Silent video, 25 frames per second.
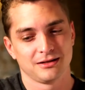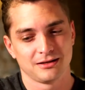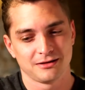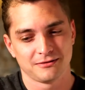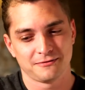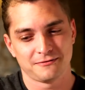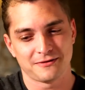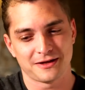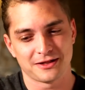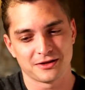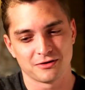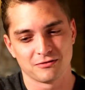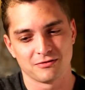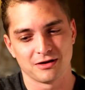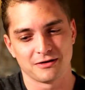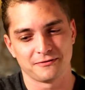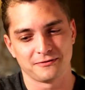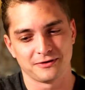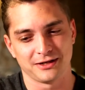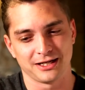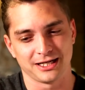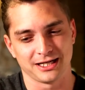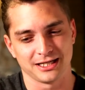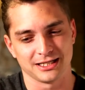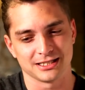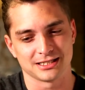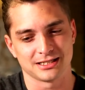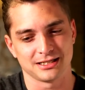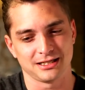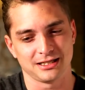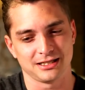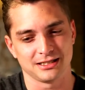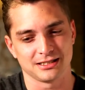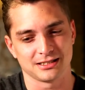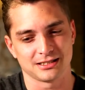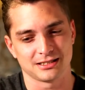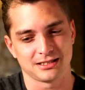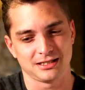feather ruffling is
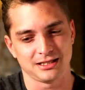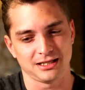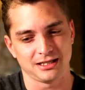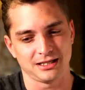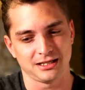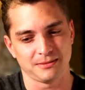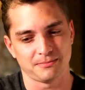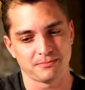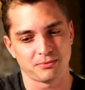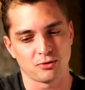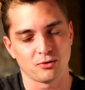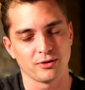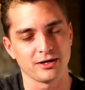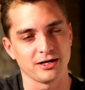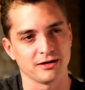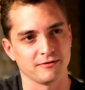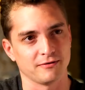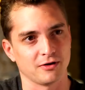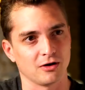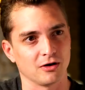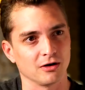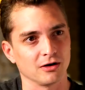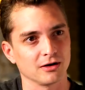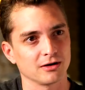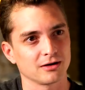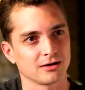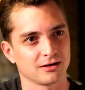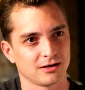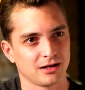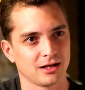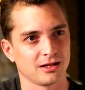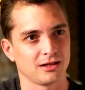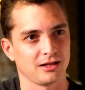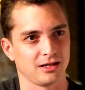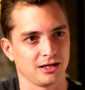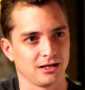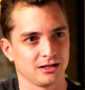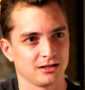is the point of art I
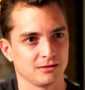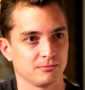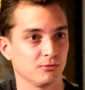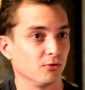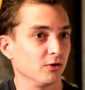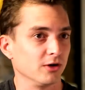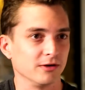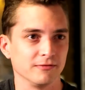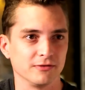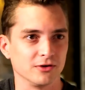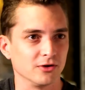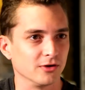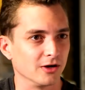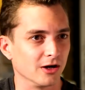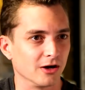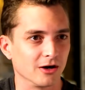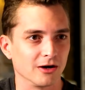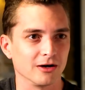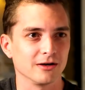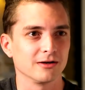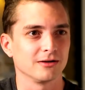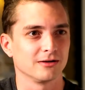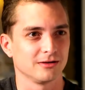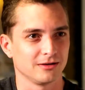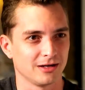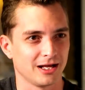think, the point of good art.